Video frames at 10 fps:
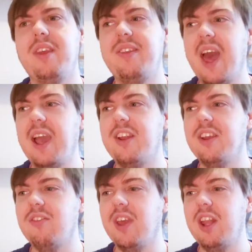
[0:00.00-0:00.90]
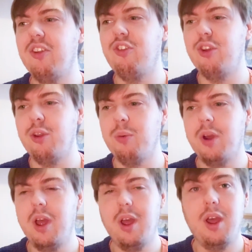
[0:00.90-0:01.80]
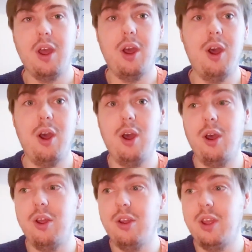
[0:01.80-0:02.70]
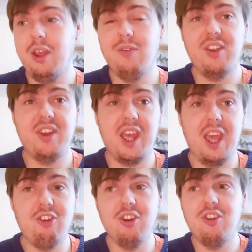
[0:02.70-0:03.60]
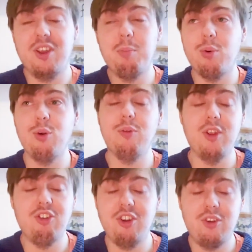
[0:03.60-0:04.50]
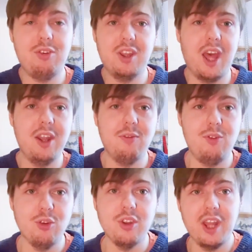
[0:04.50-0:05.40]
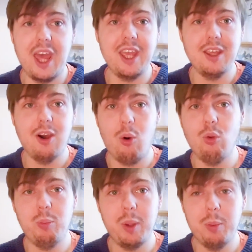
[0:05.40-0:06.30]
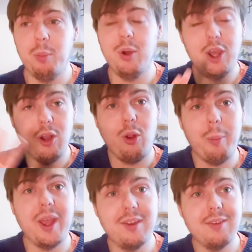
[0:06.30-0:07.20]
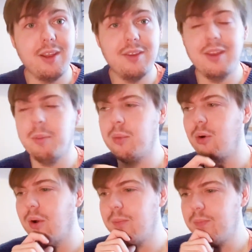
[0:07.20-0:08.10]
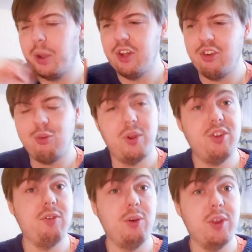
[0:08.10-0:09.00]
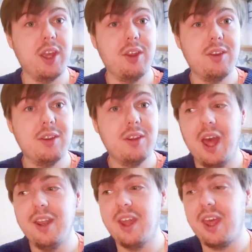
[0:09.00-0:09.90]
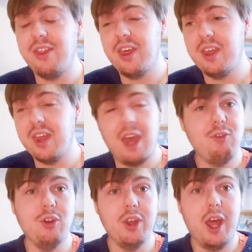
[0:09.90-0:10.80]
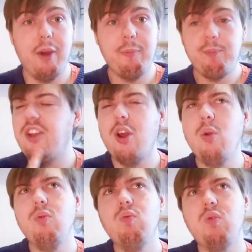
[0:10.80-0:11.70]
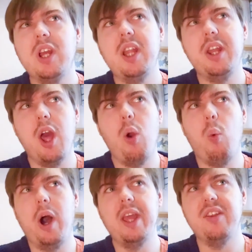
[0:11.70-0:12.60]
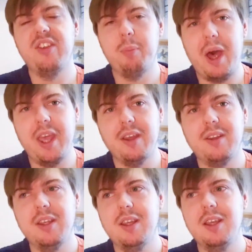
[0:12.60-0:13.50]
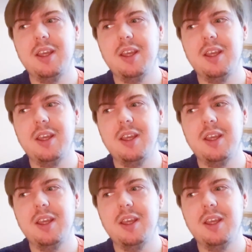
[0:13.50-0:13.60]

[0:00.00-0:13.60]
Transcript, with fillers: detective into her investigation to prove that she kind of doesn't hate old people, but it'll all make sense in the book. I wanted to twist a few things, and I think that I've done that. I don't really know what inspired